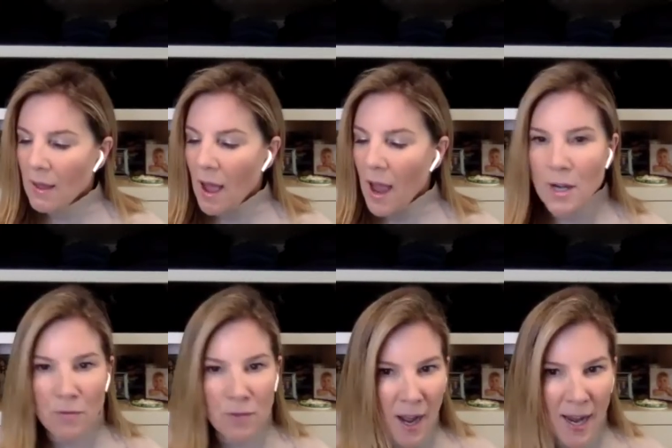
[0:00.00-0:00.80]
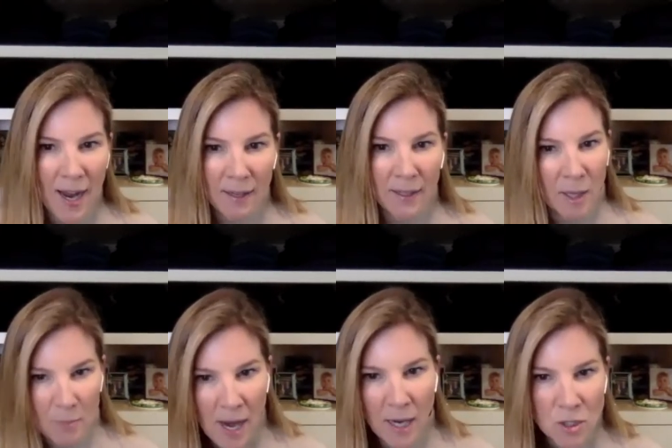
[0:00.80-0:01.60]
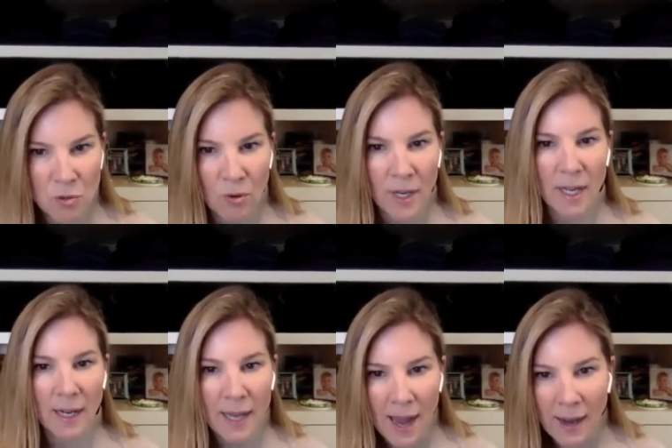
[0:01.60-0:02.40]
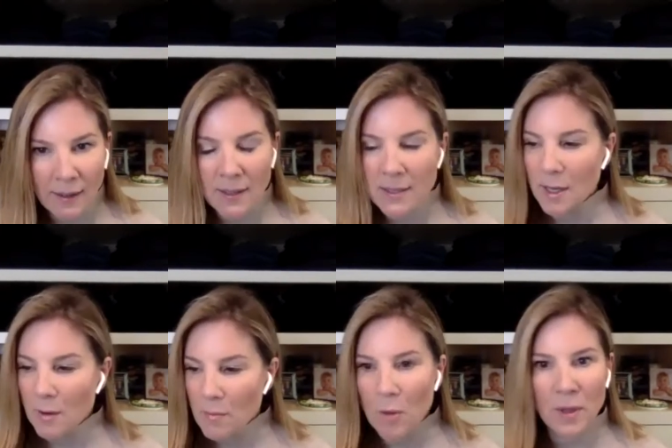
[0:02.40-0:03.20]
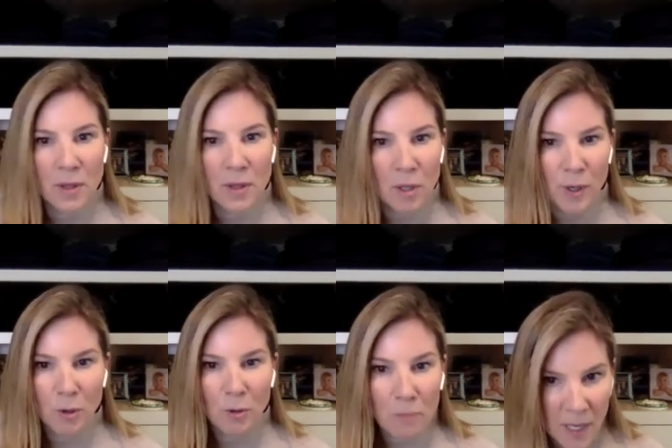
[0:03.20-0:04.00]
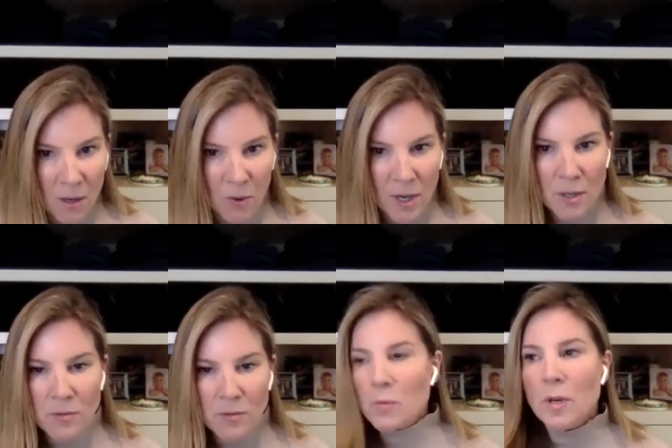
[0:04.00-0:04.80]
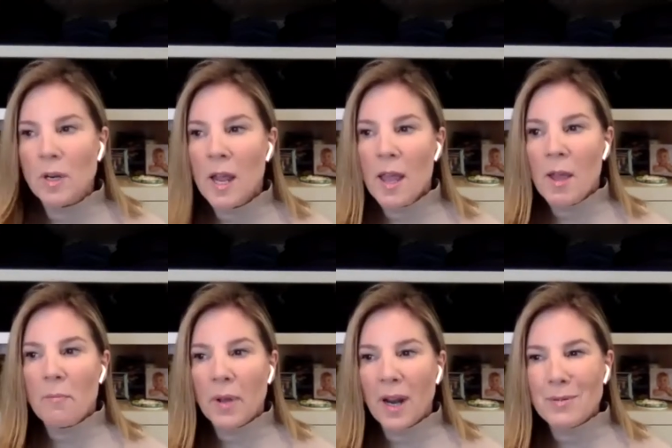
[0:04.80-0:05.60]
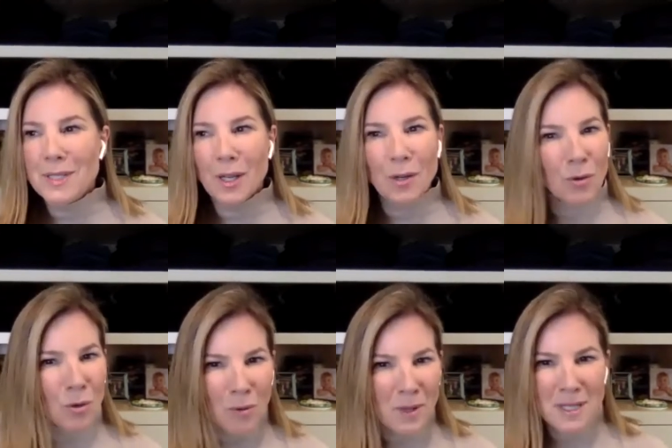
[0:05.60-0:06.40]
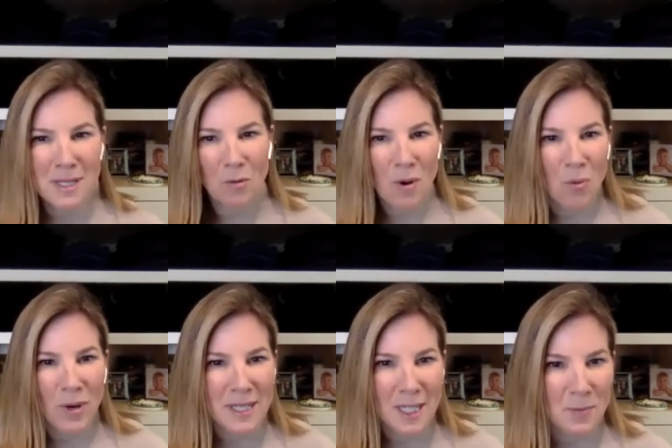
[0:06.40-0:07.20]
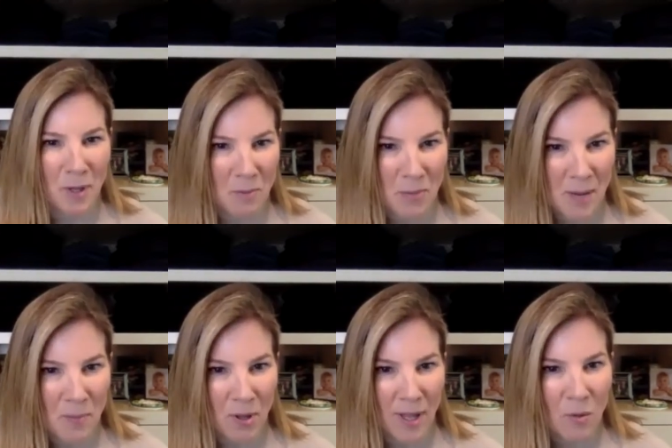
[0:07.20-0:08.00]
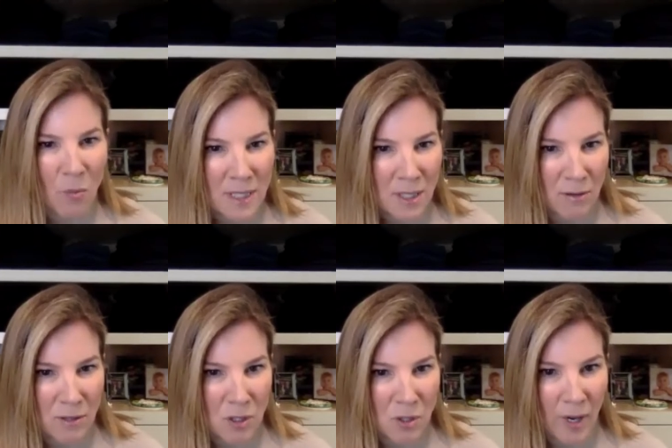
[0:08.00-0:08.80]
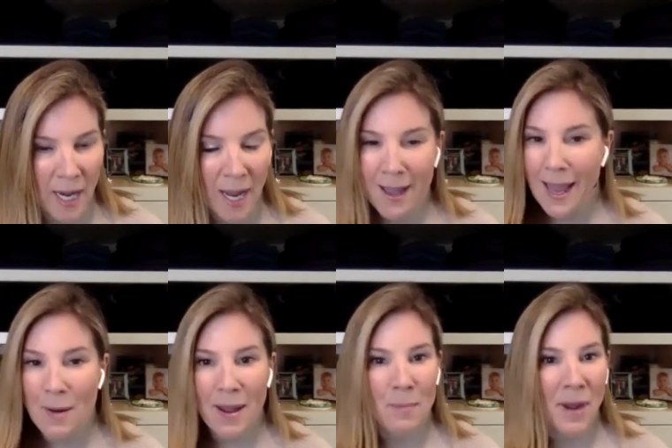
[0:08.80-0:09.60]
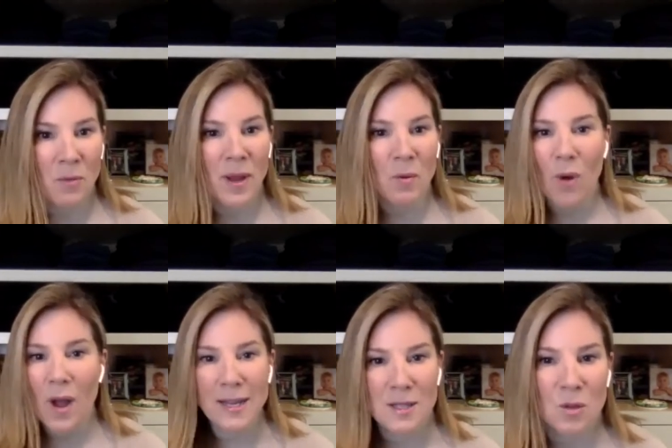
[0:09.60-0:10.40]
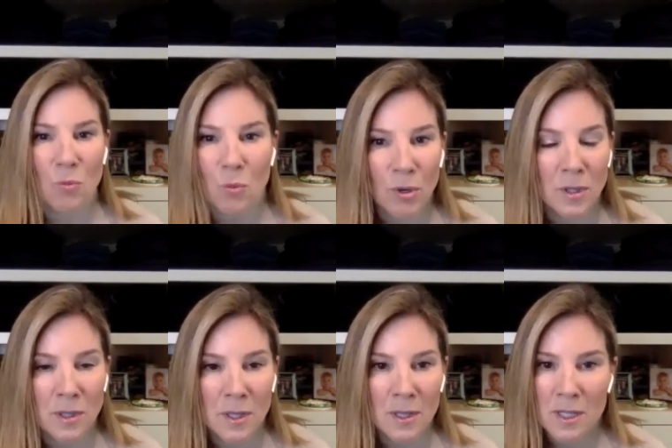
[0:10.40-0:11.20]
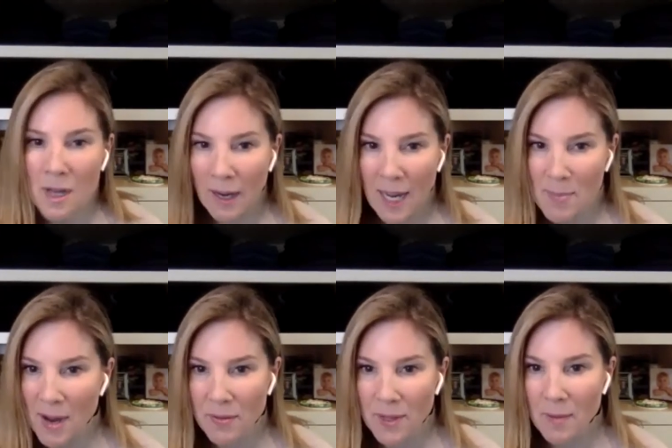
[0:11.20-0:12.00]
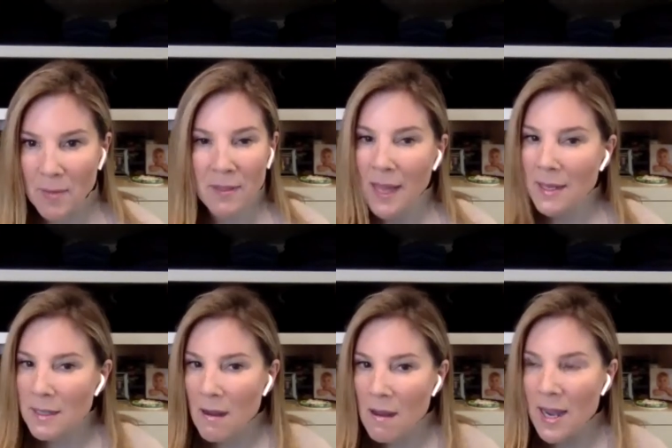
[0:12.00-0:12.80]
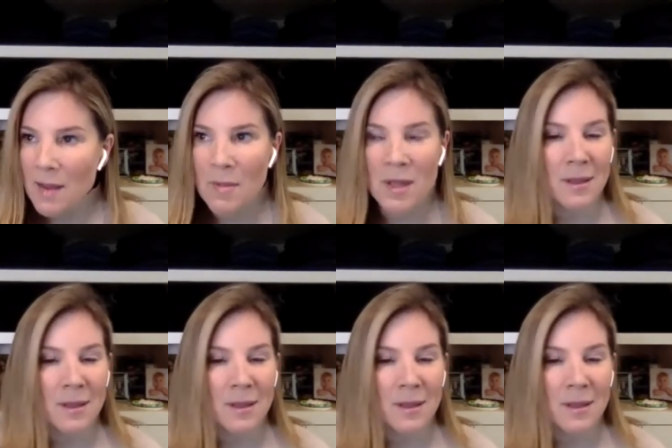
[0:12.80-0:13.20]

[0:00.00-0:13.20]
I knew that I had like a backstory and a catalyst and a moment that triggered me to want to do this work. But I was like, who are these other one point six million people and what's their story? And, and by the way, why isn't the world talking about them? And at that time,